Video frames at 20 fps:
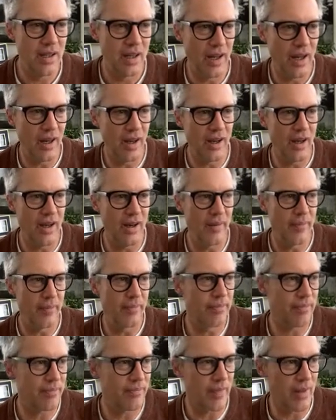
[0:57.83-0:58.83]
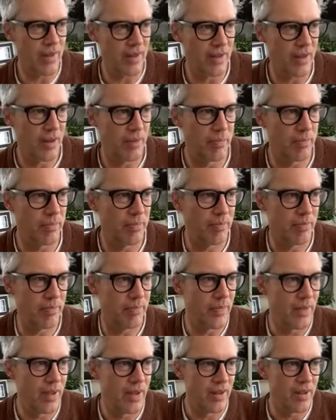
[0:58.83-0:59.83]
the
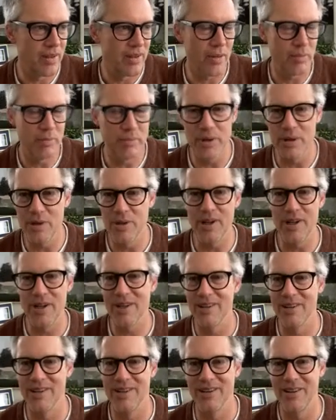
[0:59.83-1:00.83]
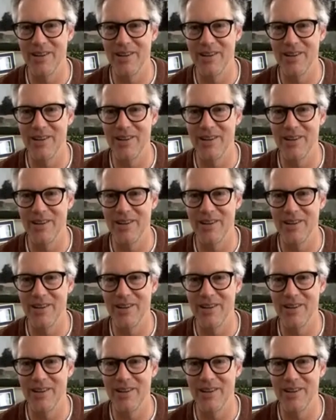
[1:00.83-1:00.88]
beauty and